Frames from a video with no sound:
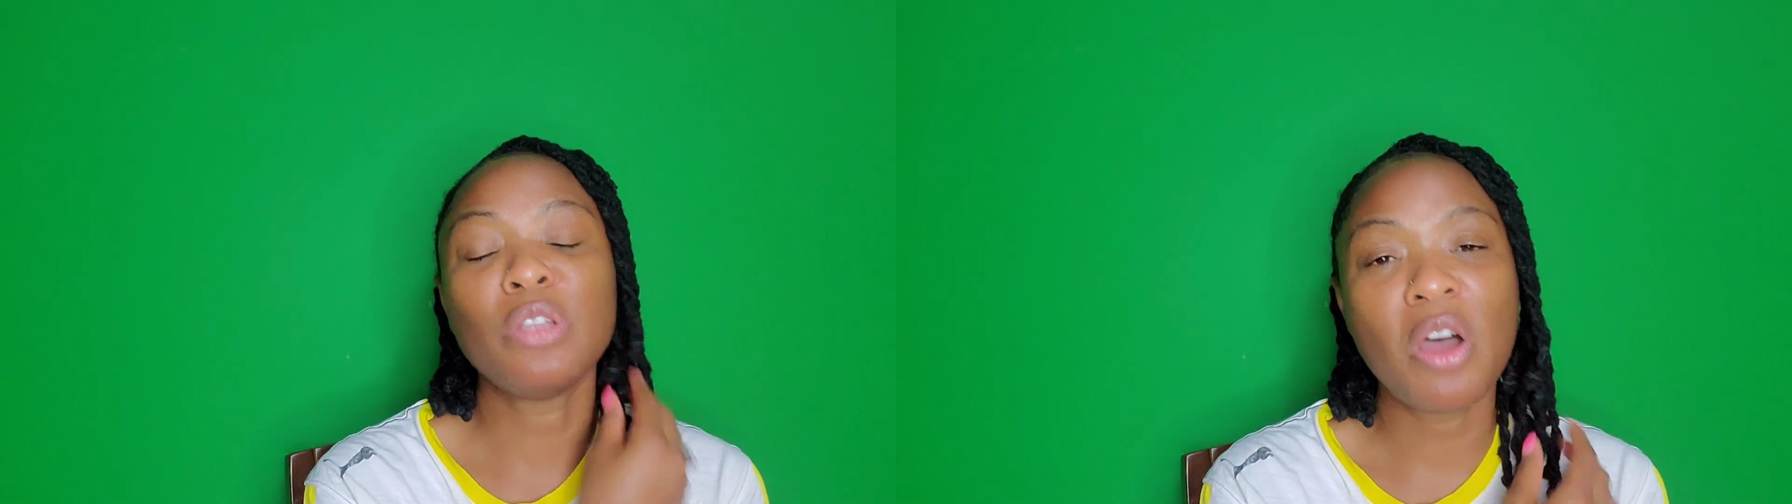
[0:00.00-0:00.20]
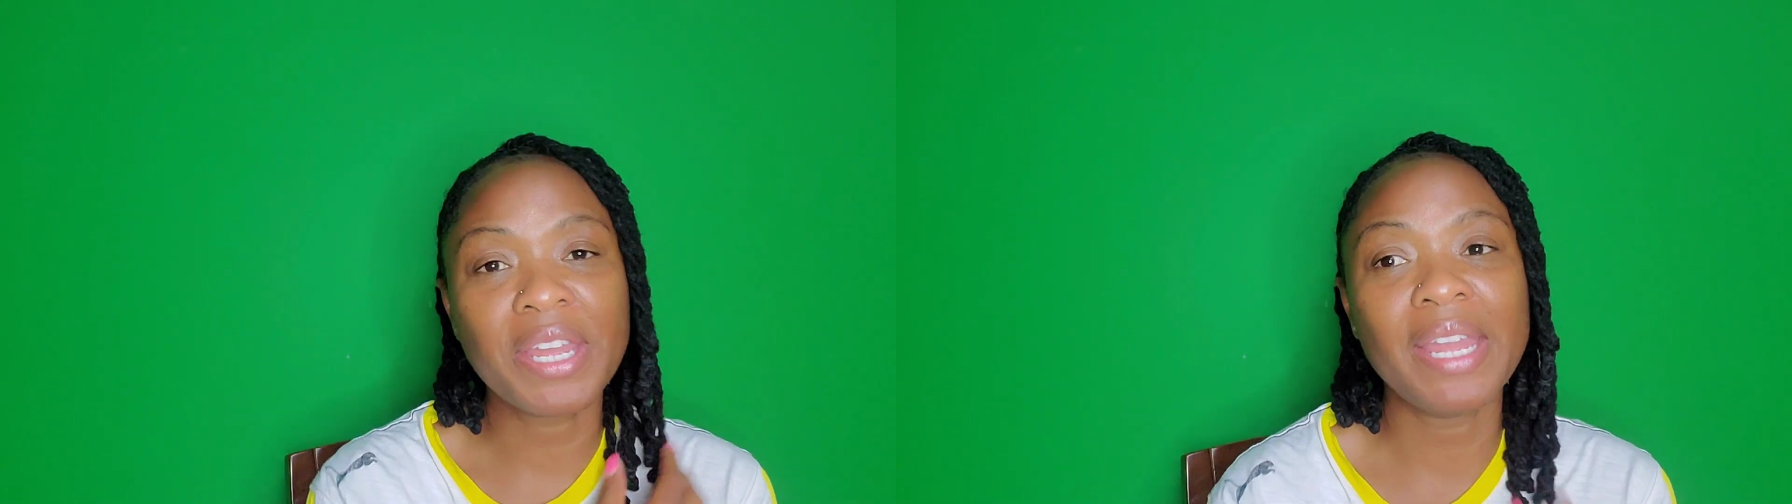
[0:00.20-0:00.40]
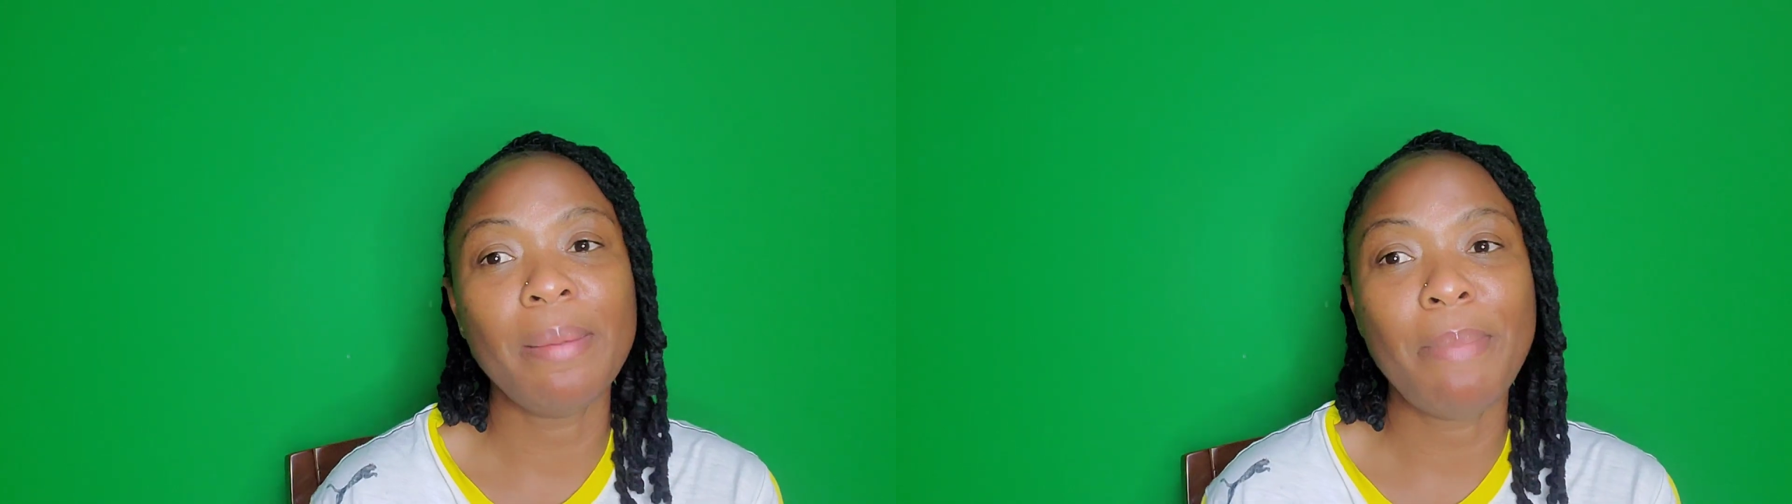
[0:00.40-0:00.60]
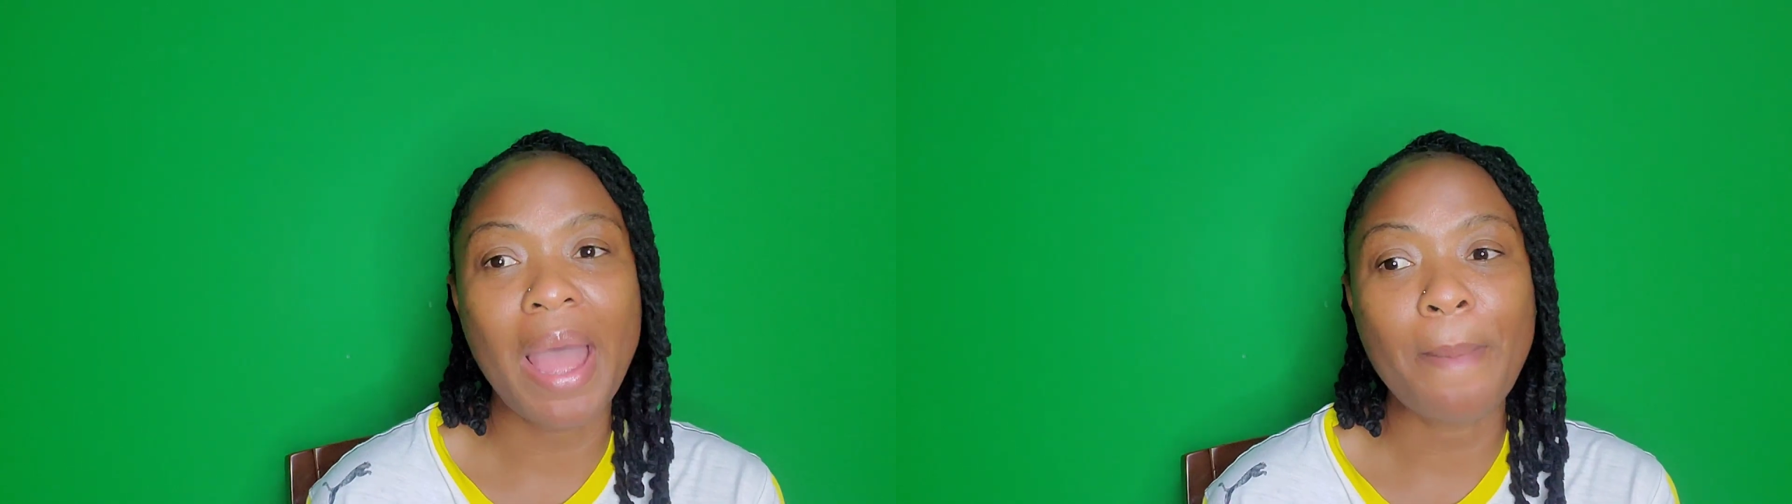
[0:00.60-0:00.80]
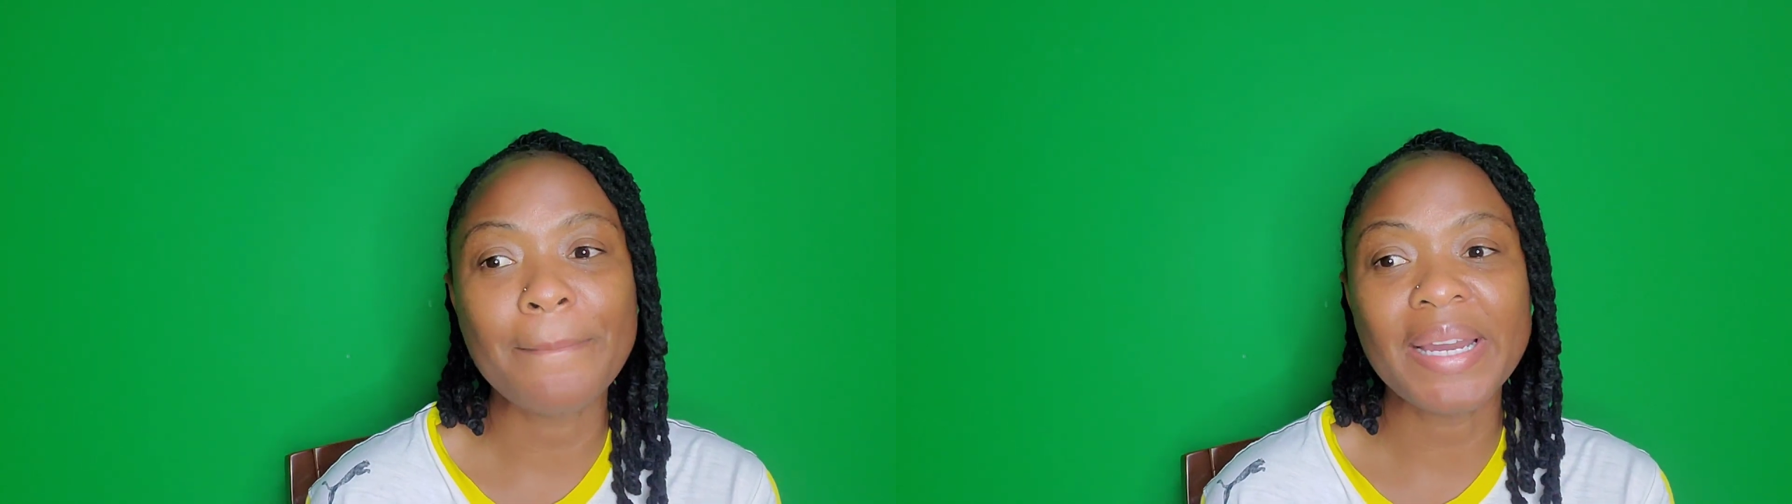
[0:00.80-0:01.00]
talking
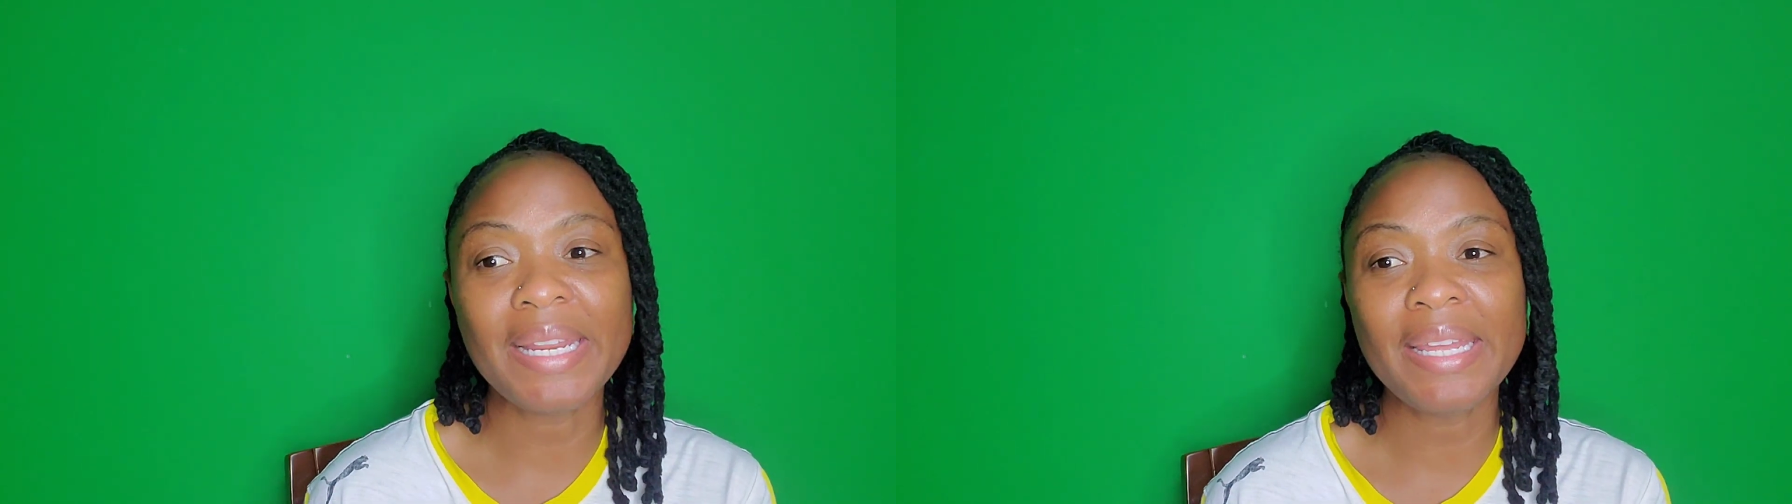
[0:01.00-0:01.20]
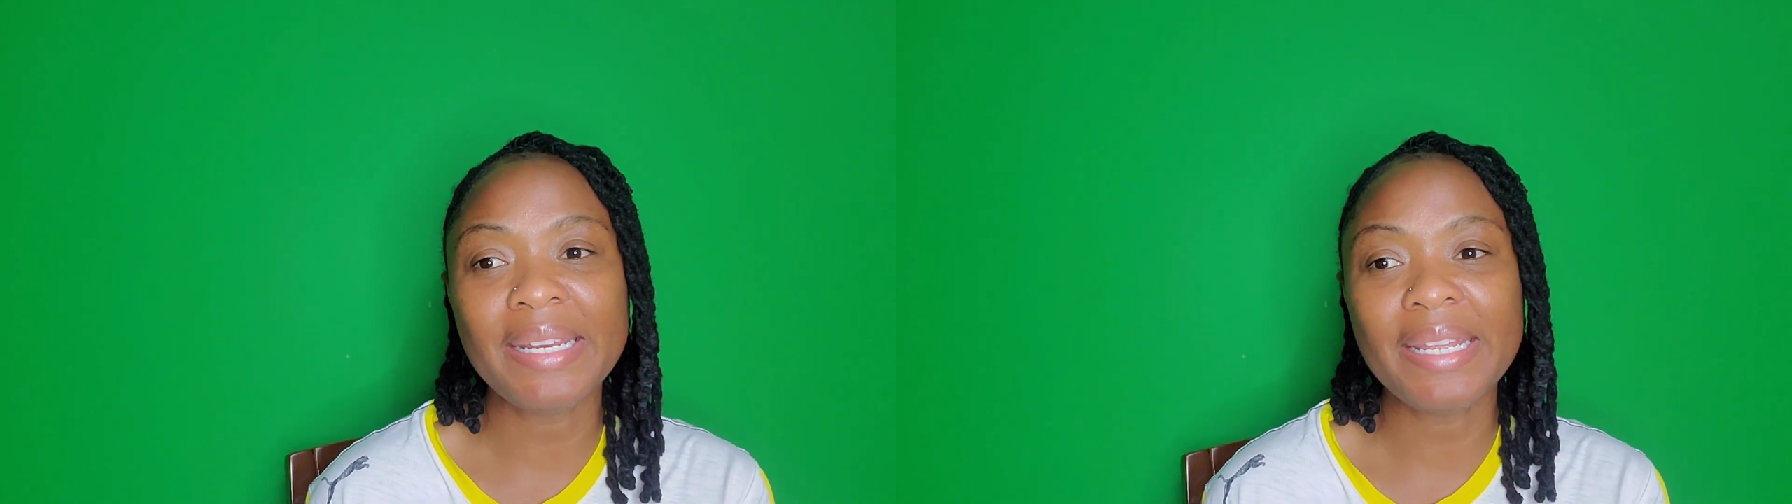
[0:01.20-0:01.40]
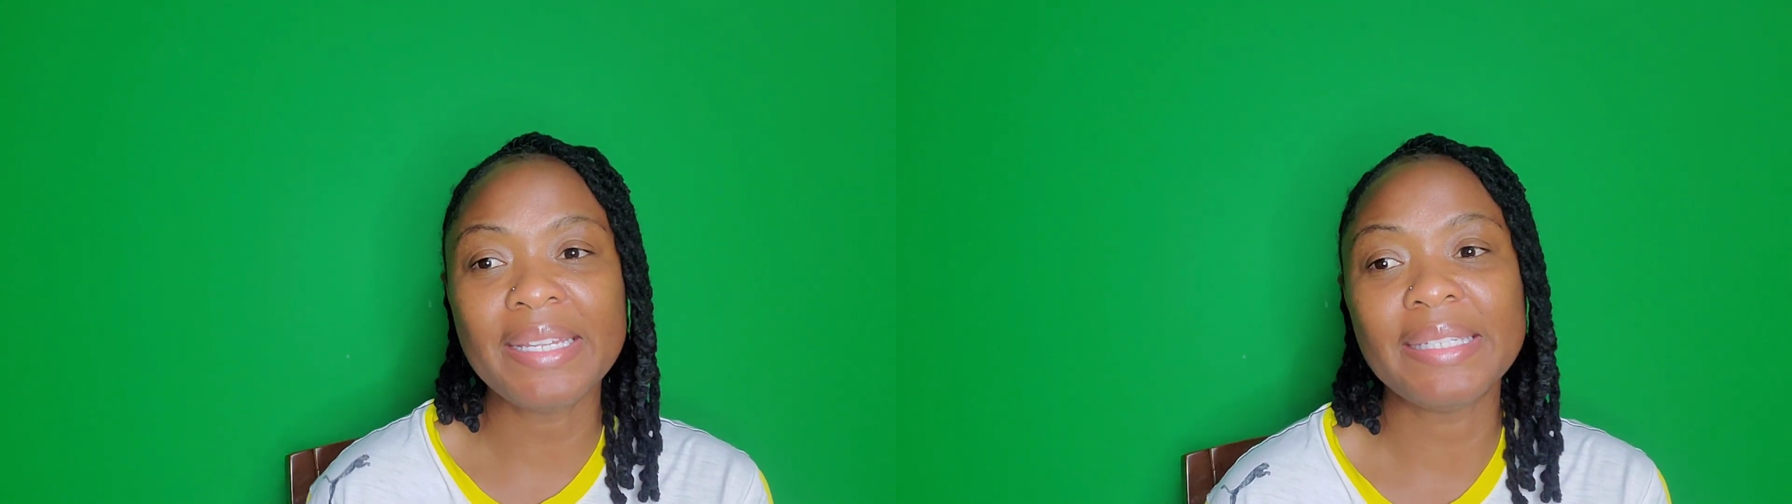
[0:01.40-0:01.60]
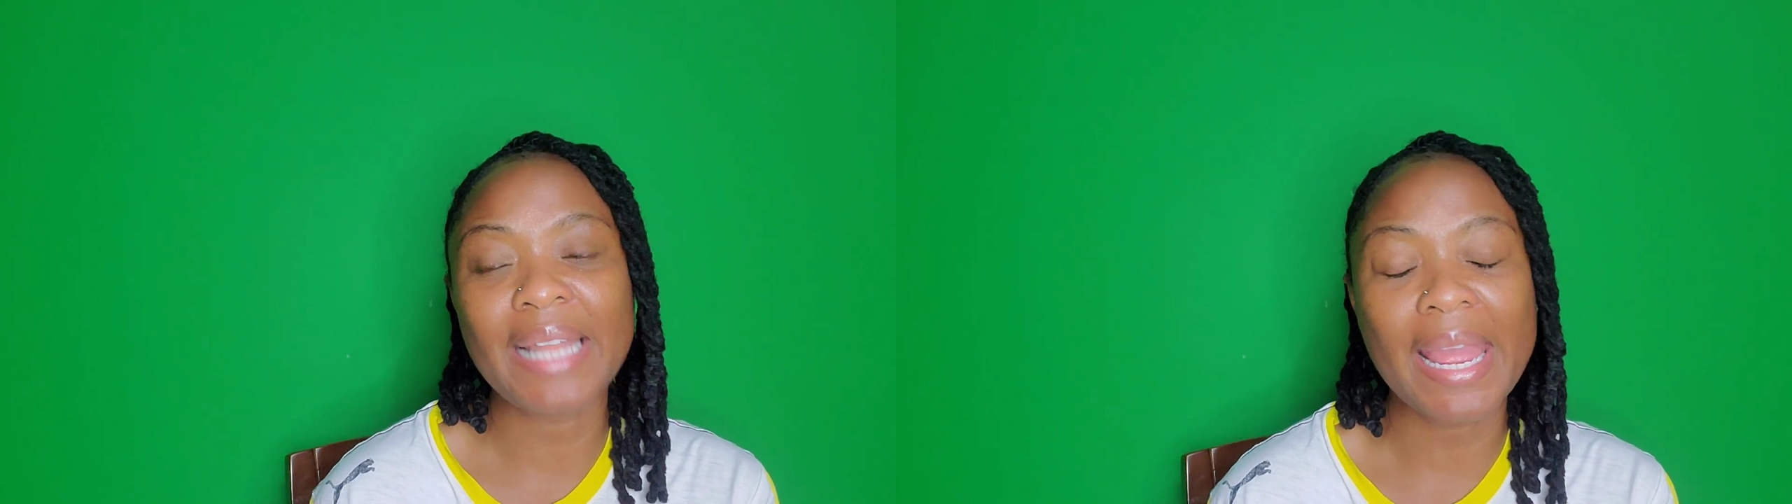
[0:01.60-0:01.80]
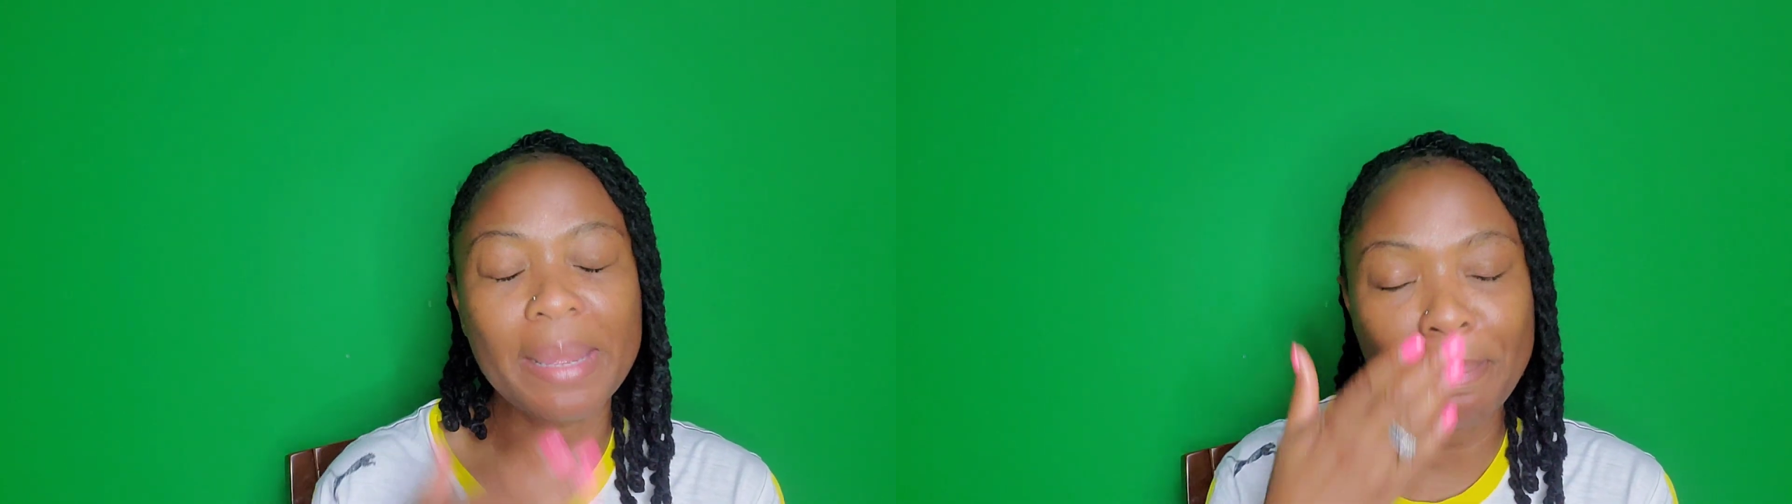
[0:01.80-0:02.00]
about. But it is like